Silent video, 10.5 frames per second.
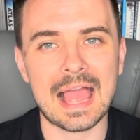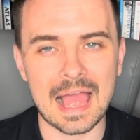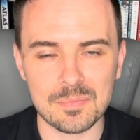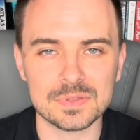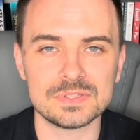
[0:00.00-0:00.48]

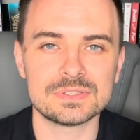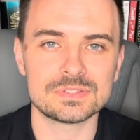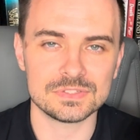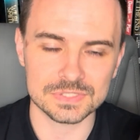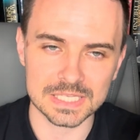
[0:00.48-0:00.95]
happens
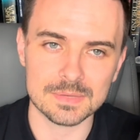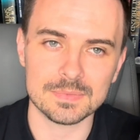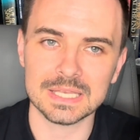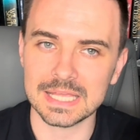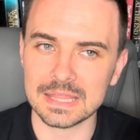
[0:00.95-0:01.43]
to
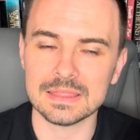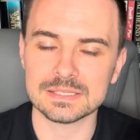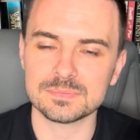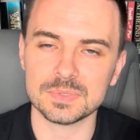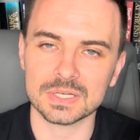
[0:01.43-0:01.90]
Demon in
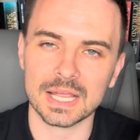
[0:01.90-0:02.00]
this book.